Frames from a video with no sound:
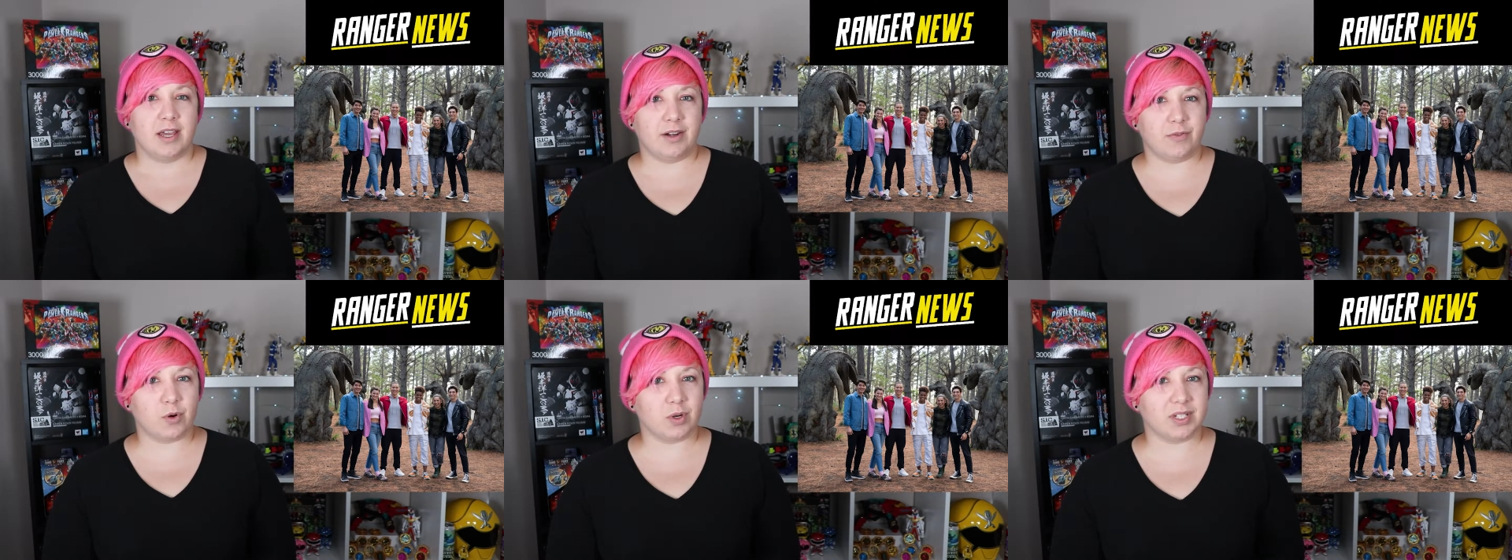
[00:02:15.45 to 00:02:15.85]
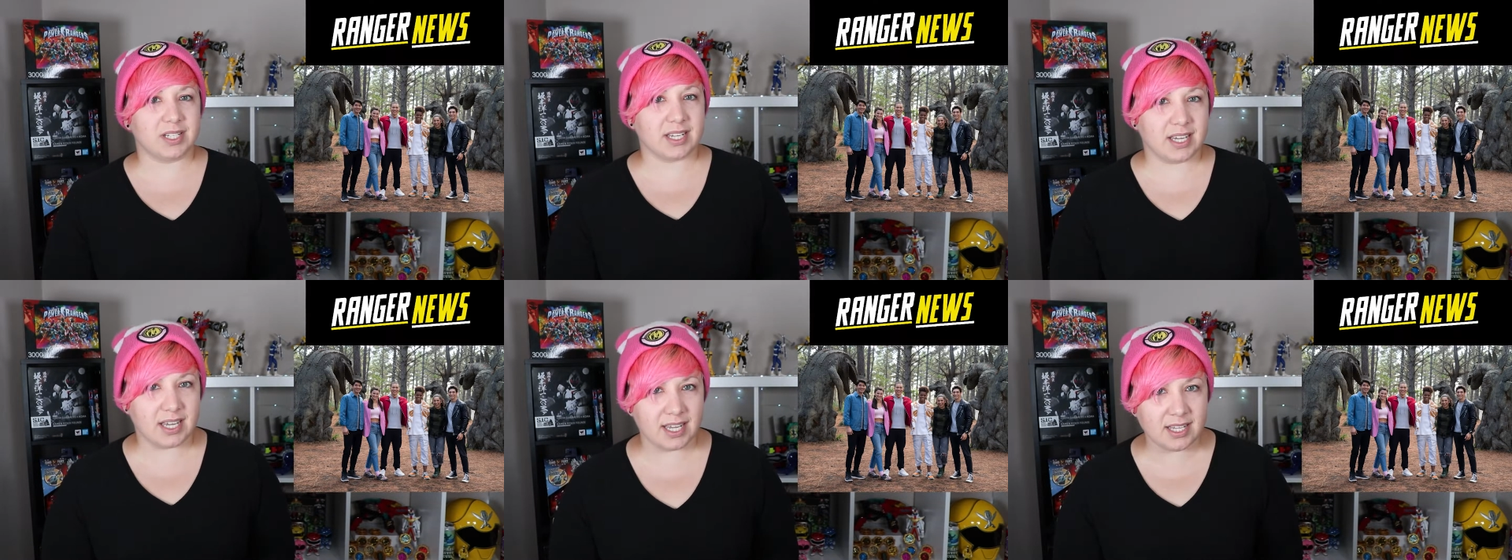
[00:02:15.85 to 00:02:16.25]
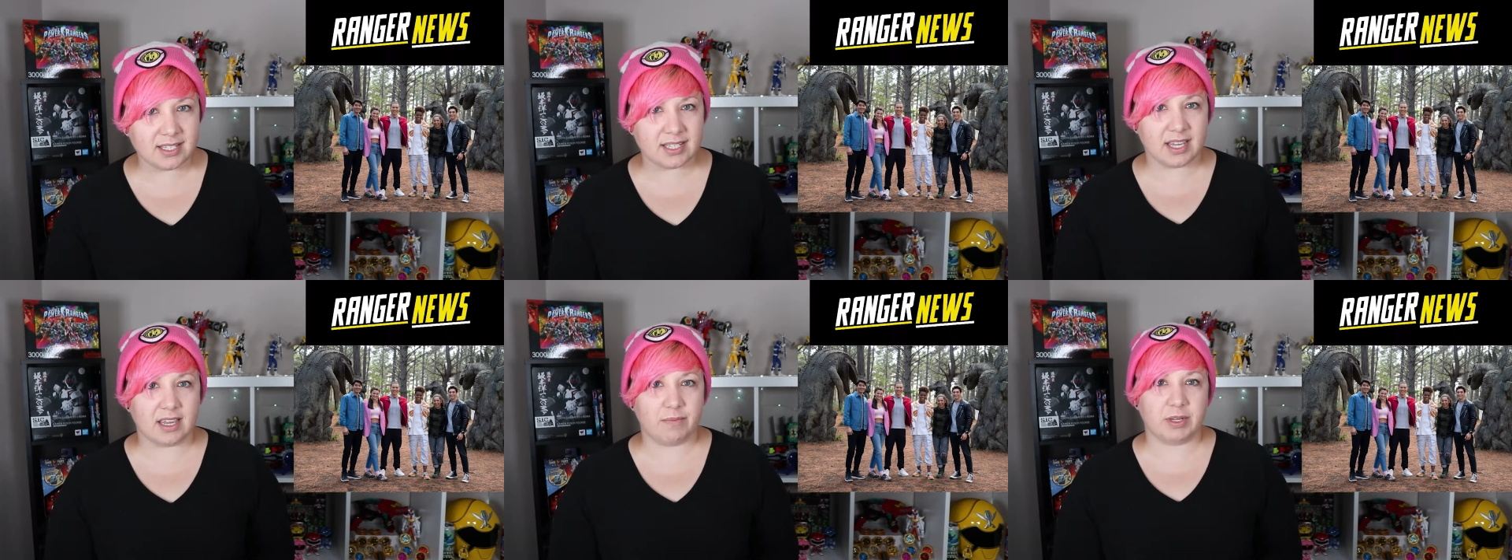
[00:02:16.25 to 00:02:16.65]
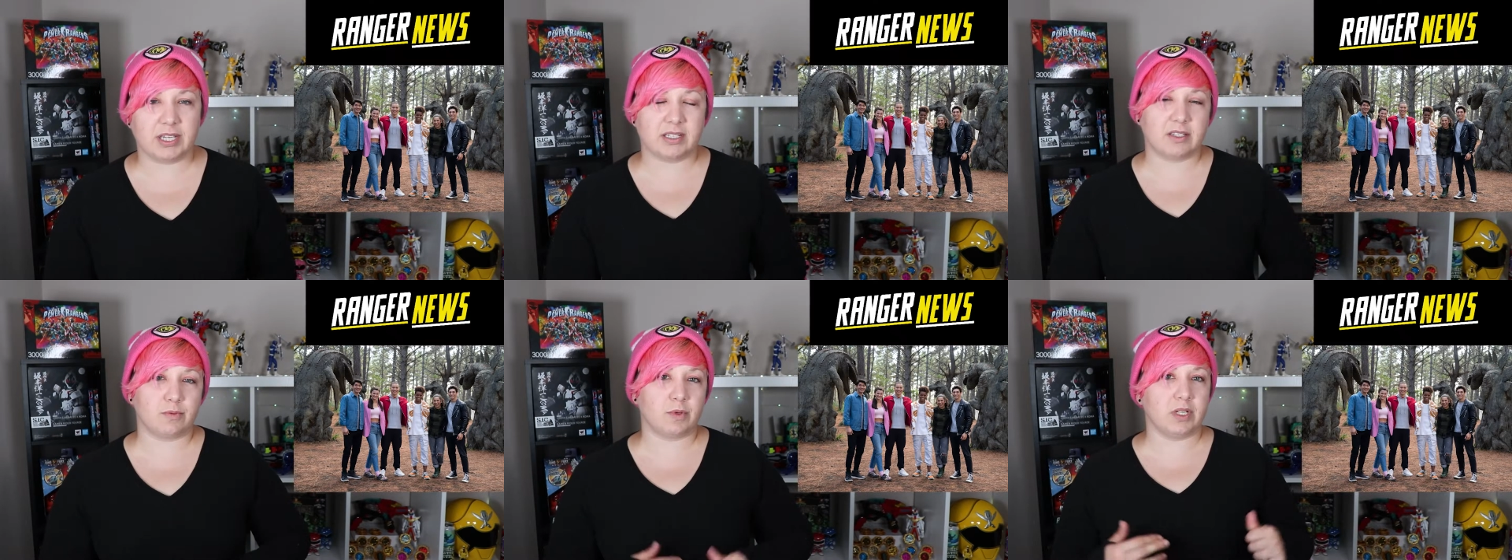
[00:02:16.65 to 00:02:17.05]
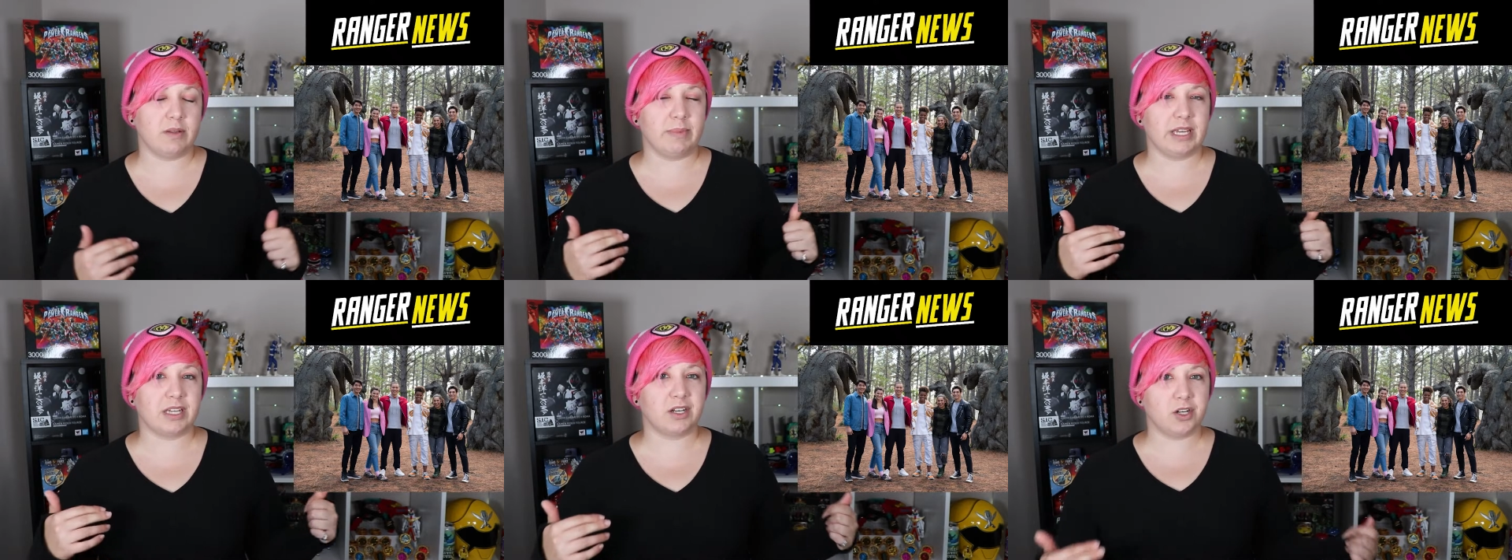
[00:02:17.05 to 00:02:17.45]
and of course Izzy, because it's a really
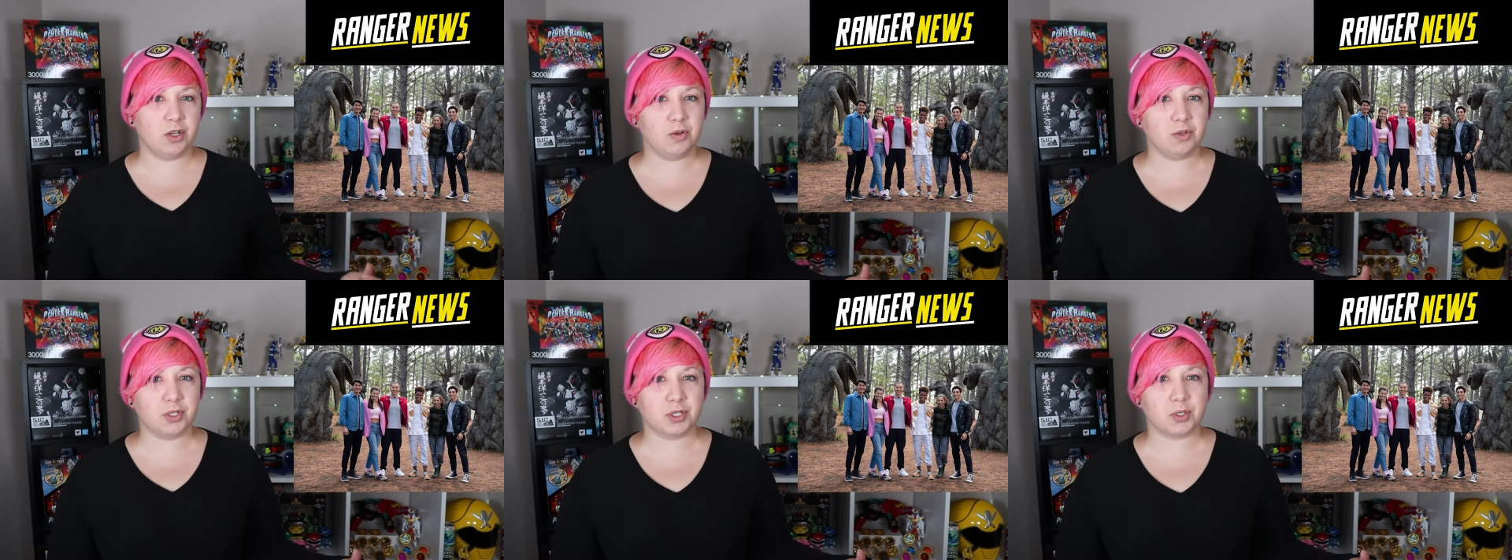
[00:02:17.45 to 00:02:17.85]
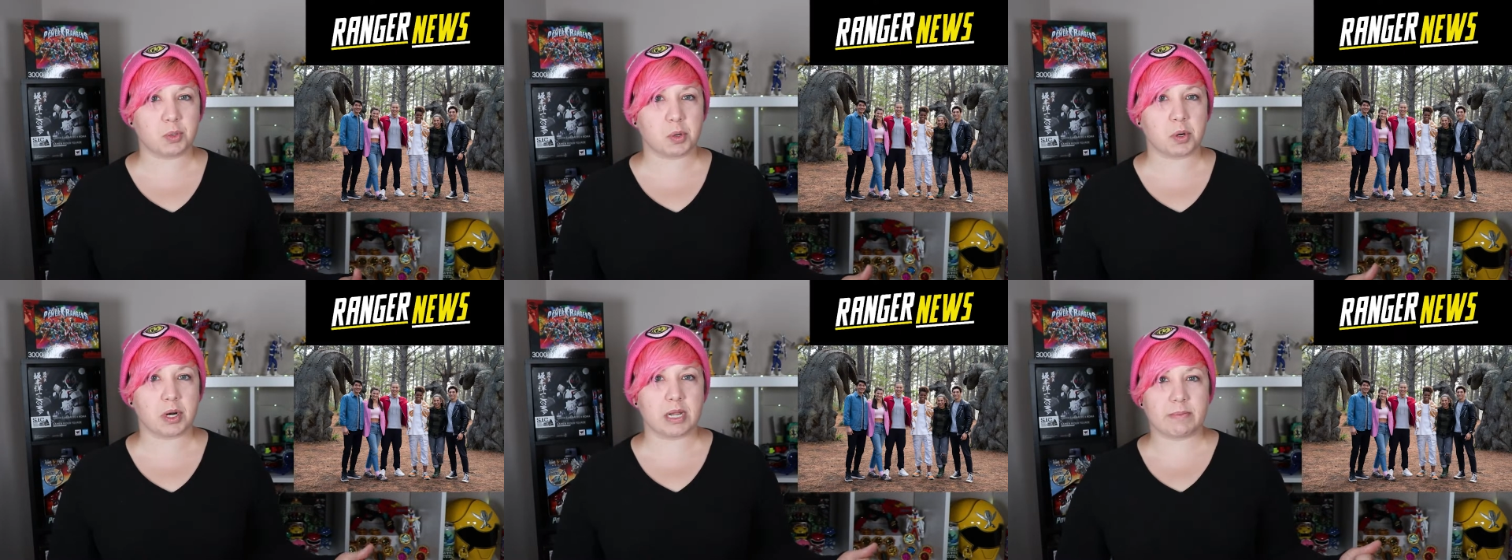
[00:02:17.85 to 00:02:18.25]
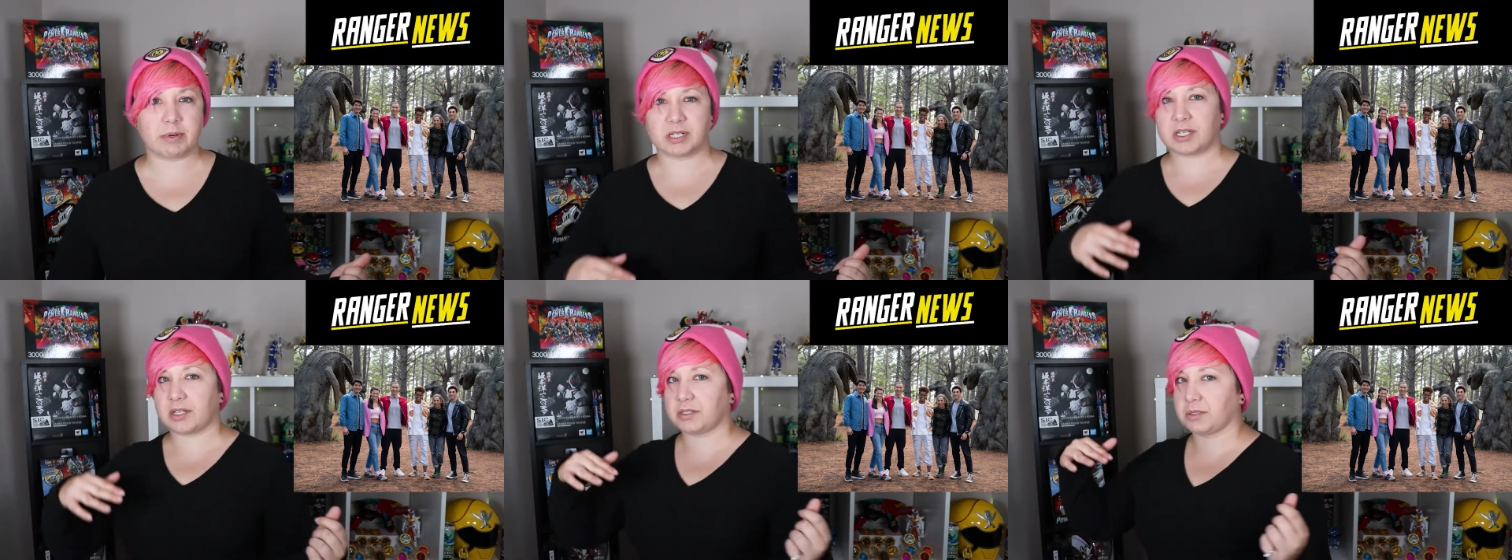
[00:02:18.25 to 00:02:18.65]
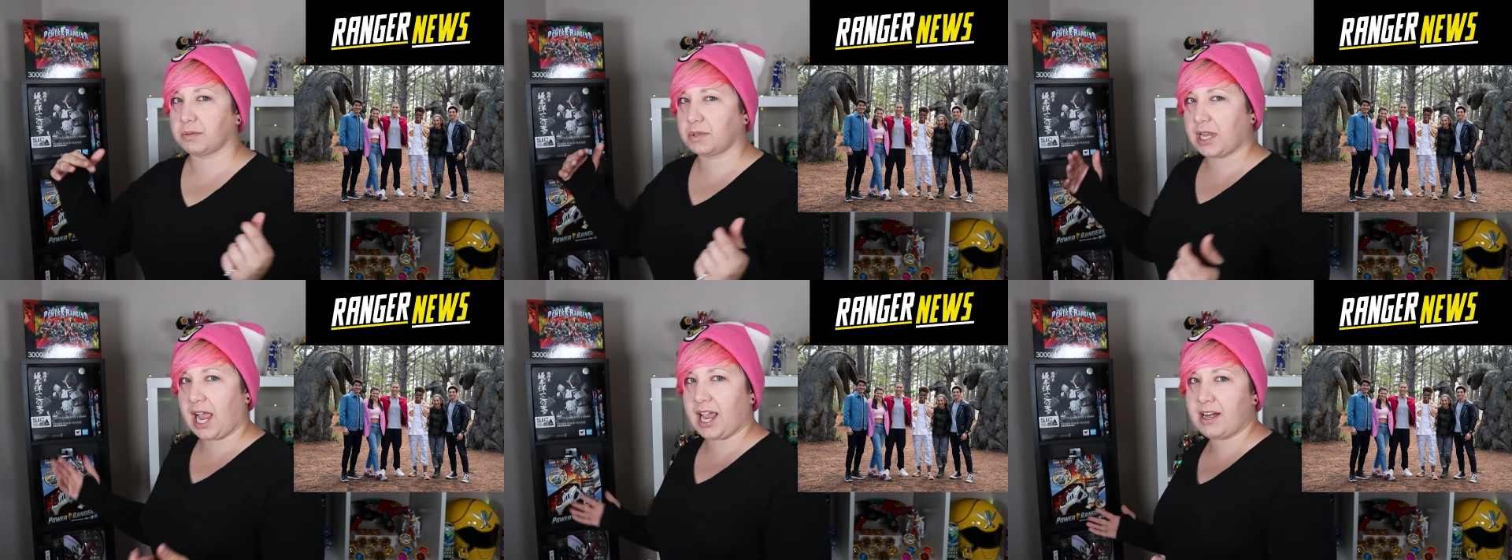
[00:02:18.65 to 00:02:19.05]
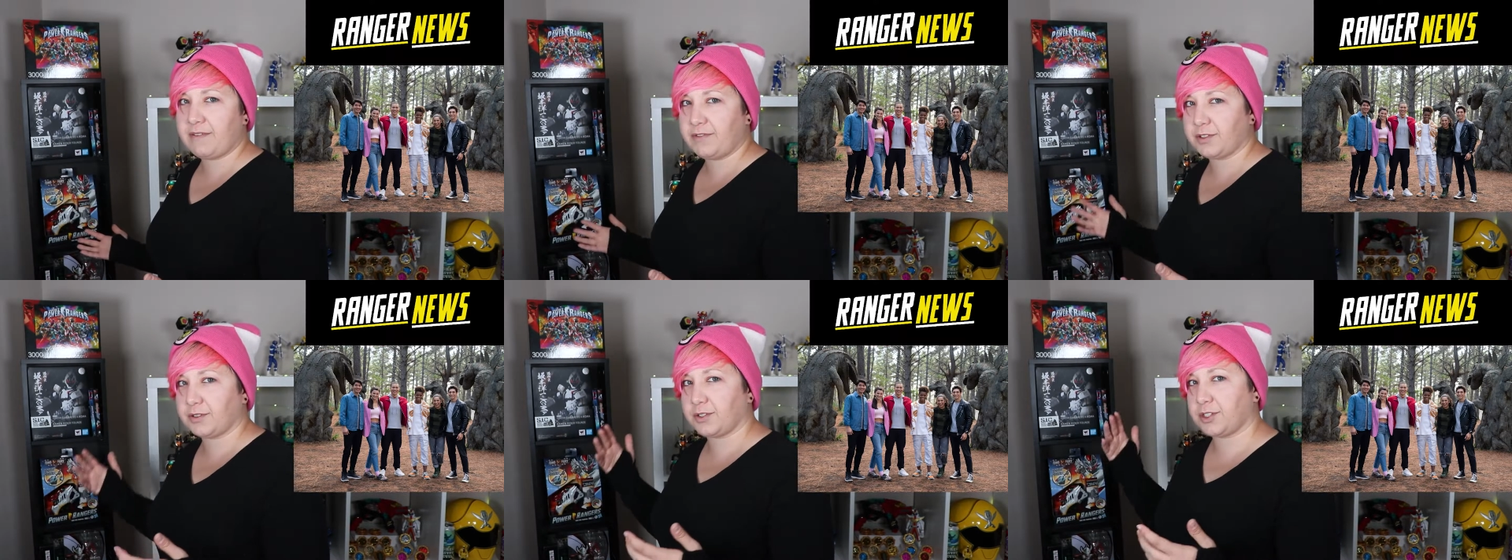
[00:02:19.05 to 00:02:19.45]
big news story, but it's also
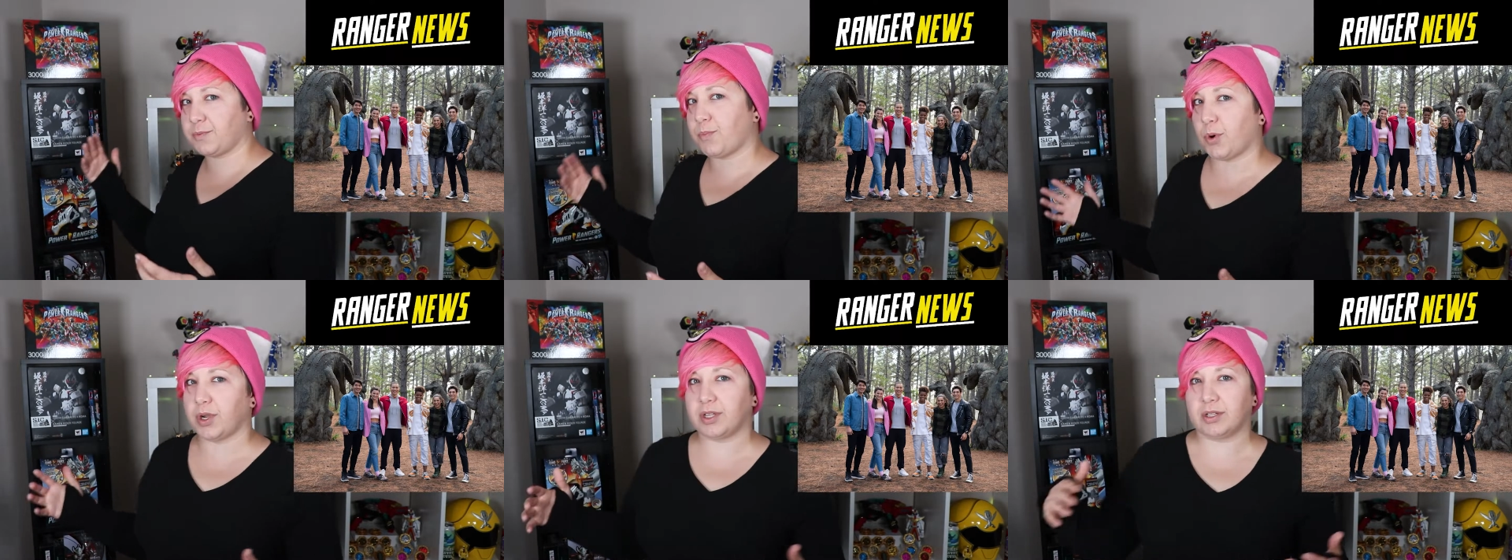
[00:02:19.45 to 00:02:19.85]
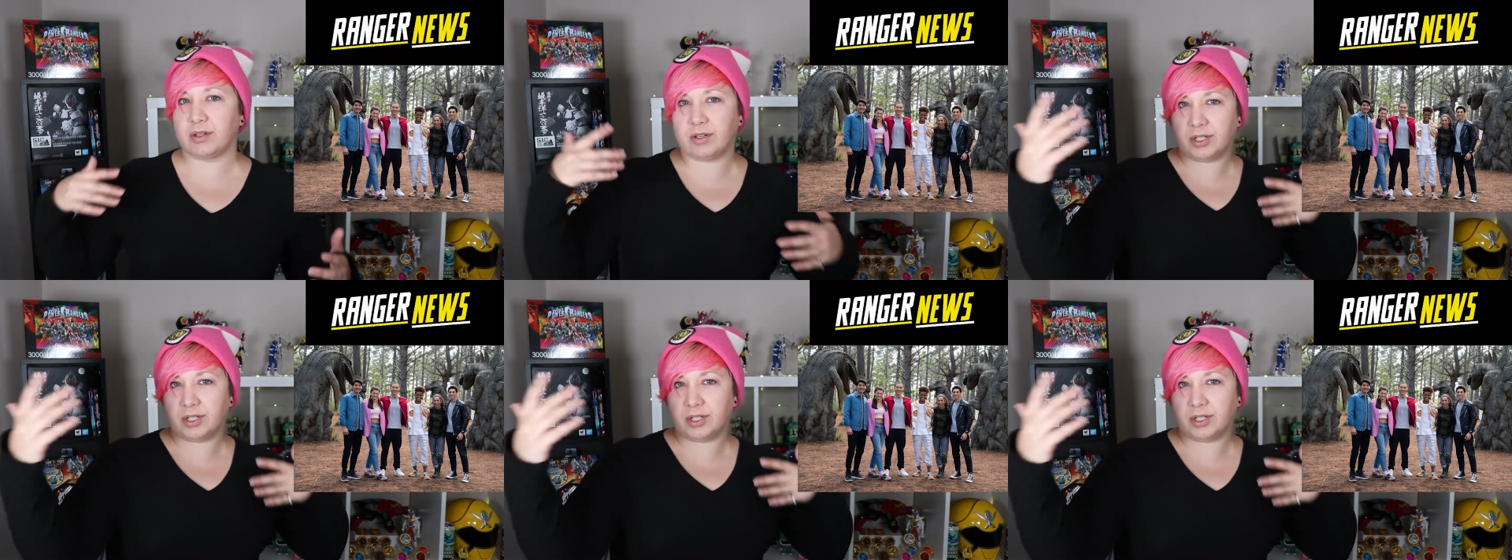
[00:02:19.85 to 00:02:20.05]
kind of a spoiler.